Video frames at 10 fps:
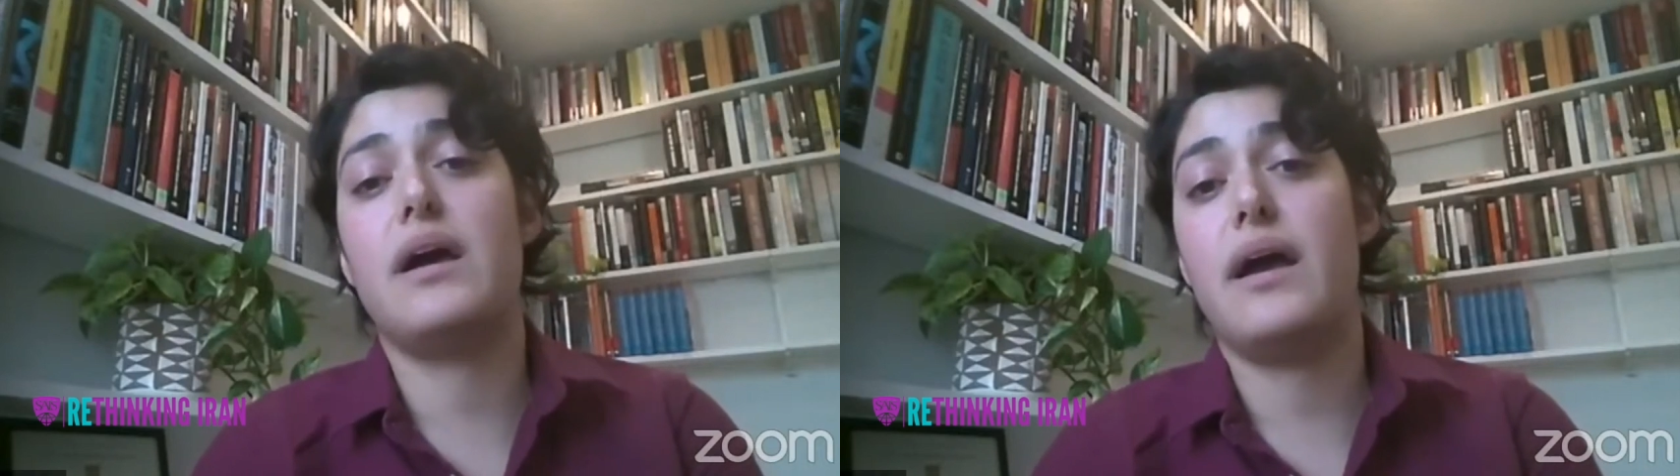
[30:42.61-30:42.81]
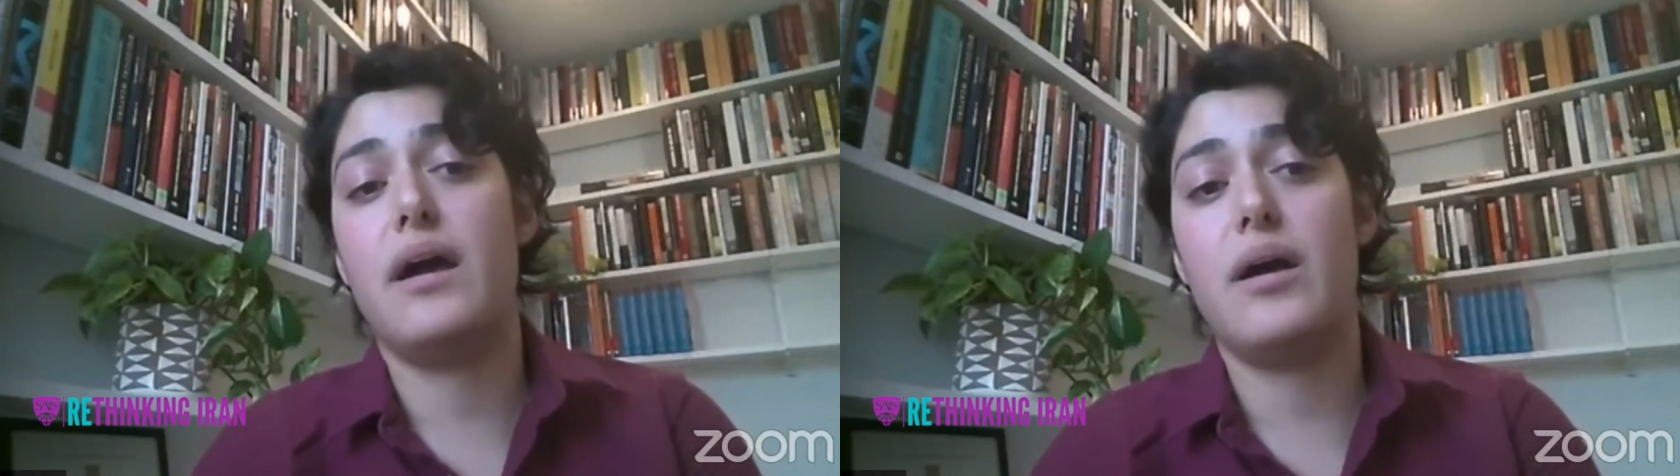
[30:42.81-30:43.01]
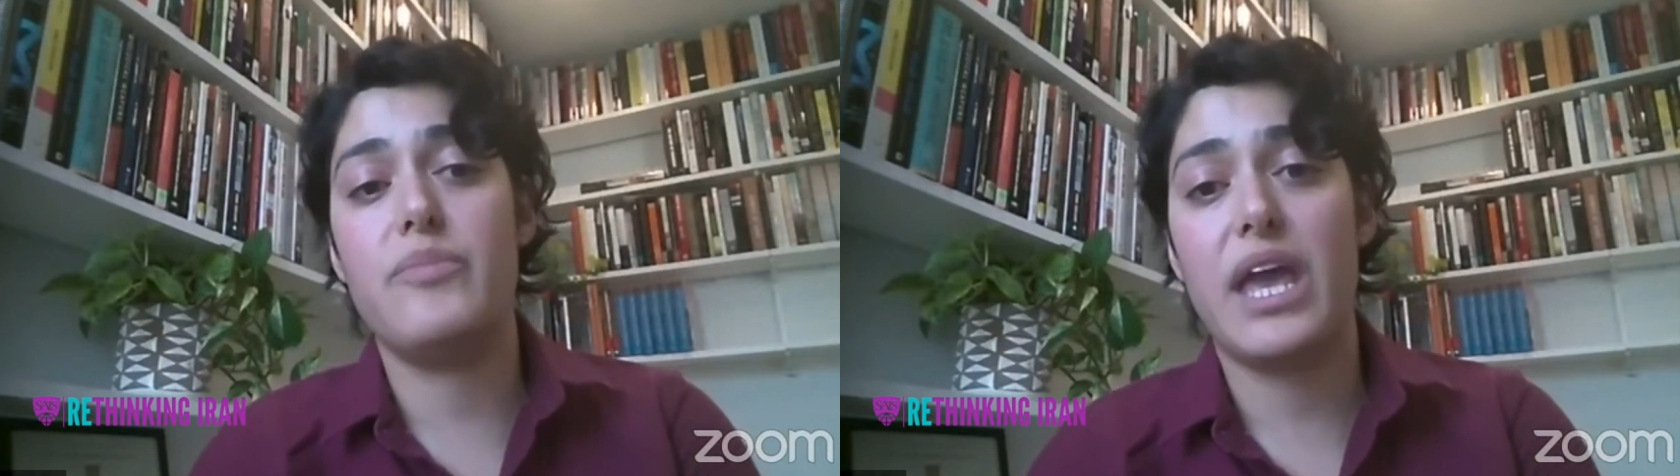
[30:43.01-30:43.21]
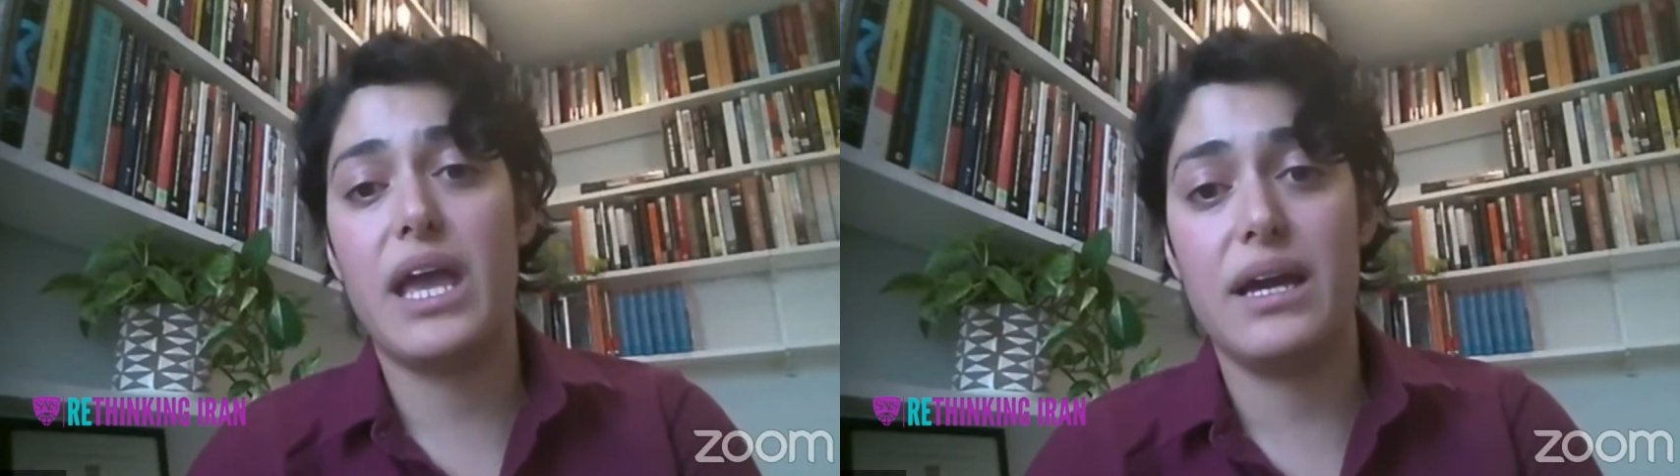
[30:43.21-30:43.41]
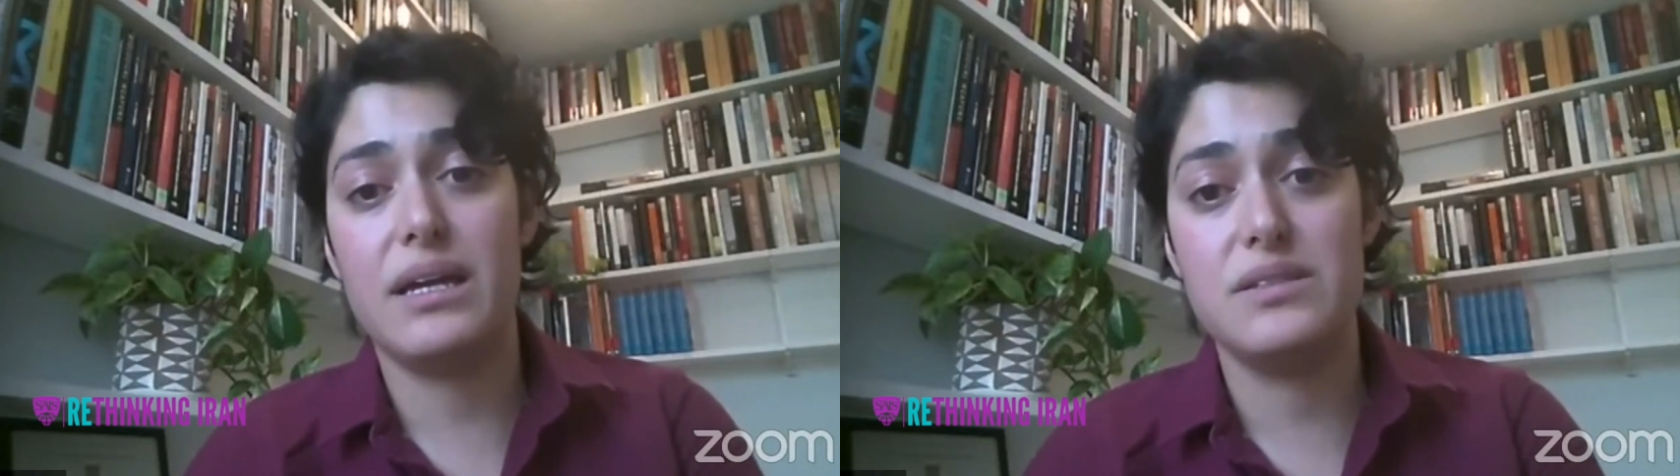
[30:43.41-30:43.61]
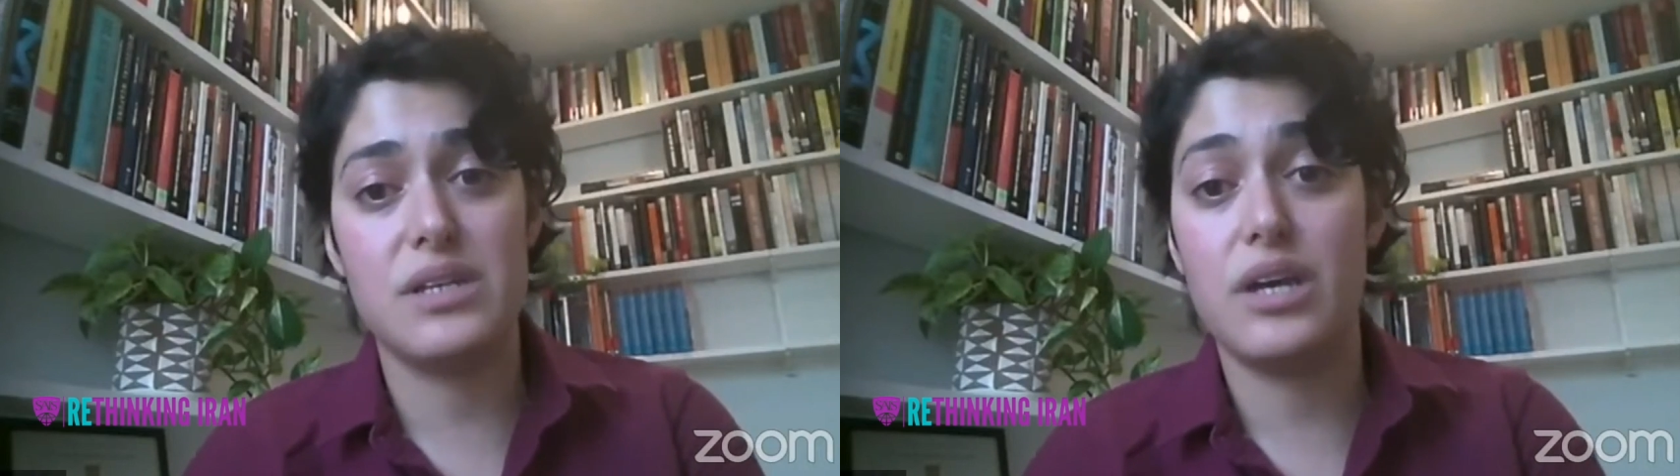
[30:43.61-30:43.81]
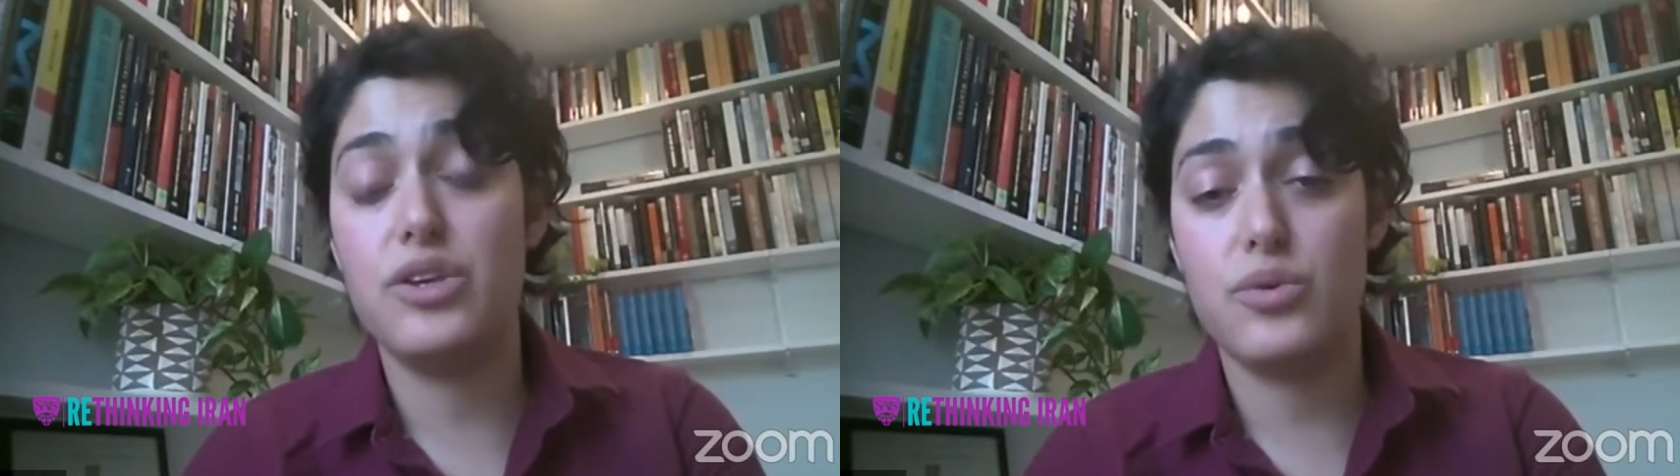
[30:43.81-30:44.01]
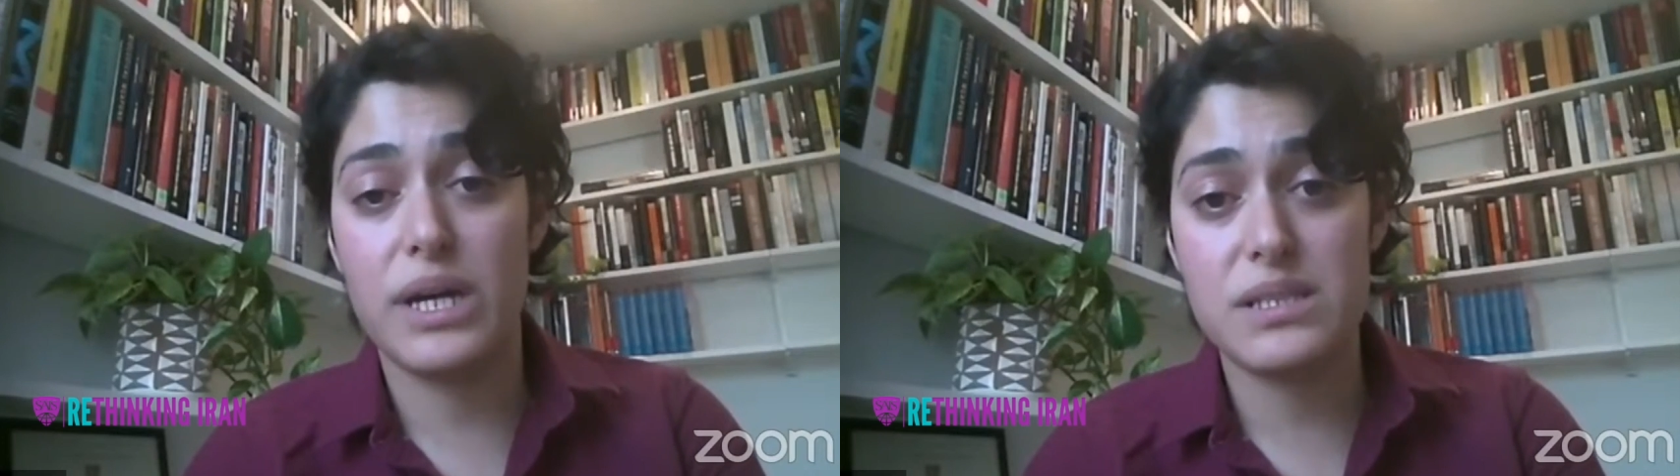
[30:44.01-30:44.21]
and
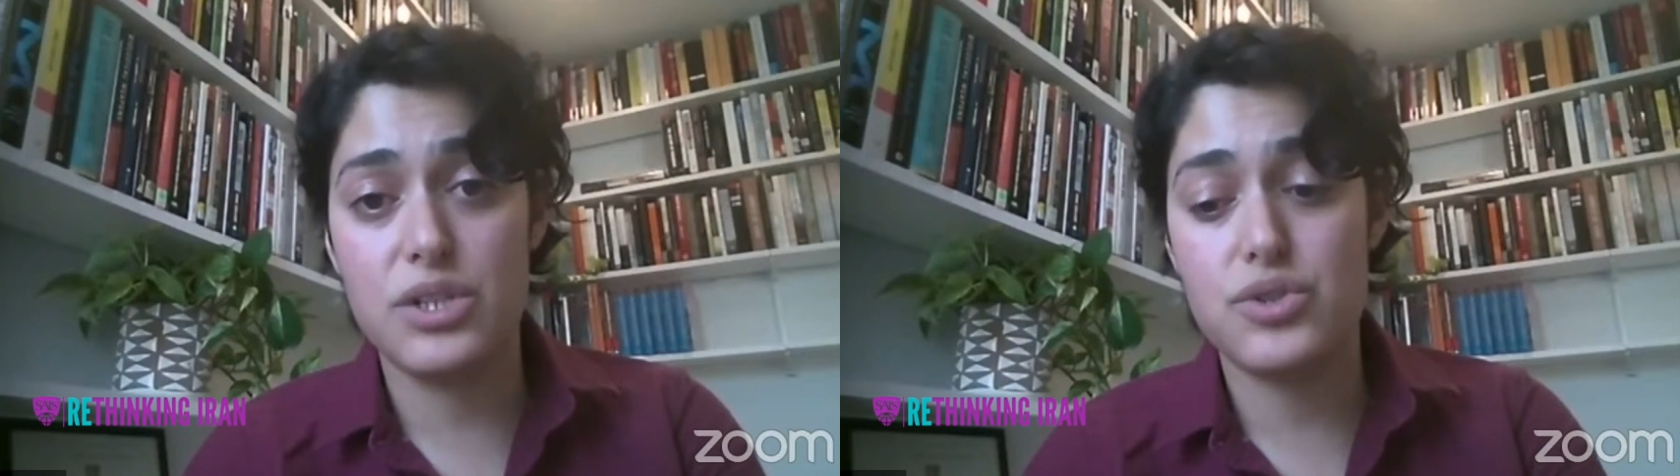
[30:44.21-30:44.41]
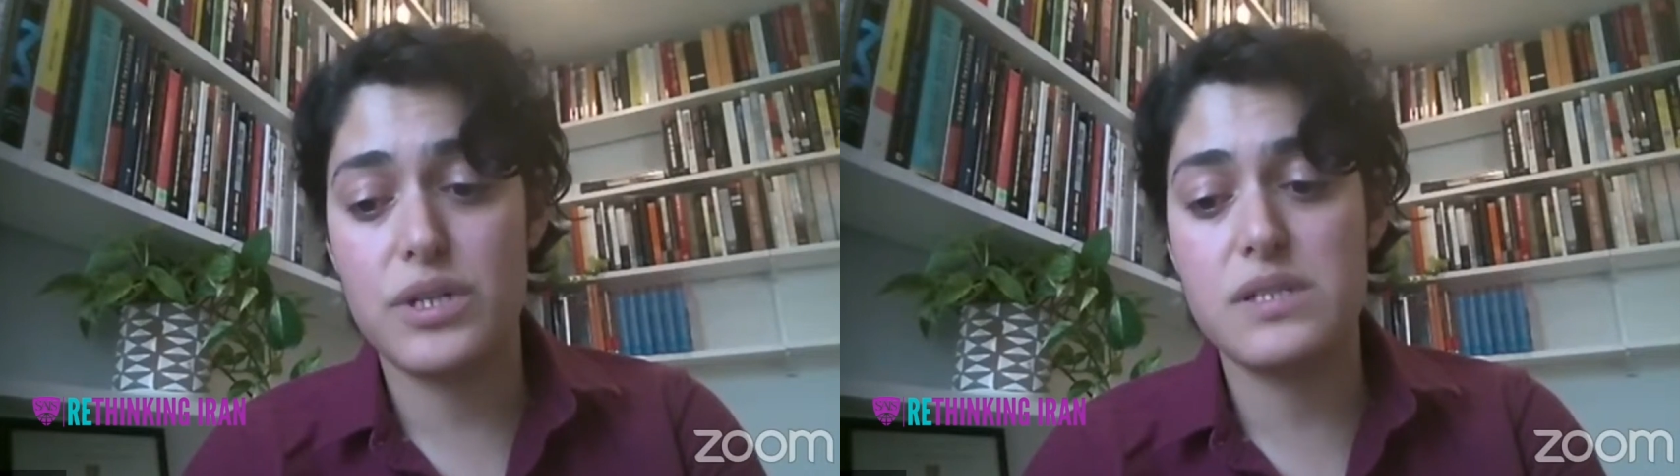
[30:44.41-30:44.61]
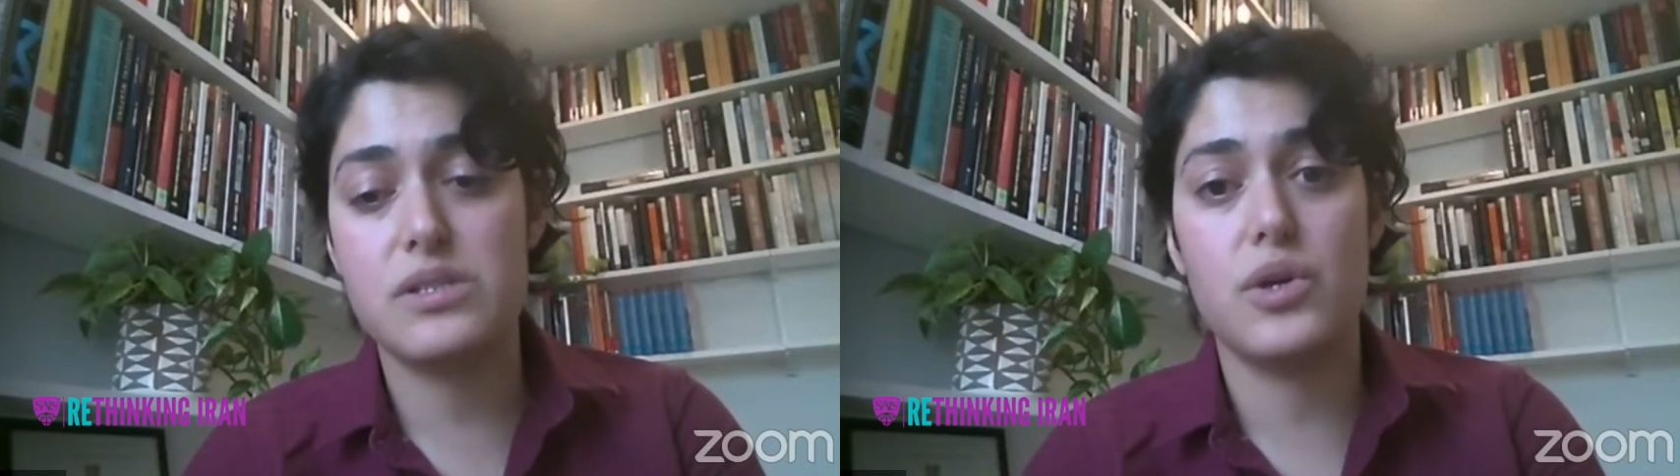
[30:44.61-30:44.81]
US interests.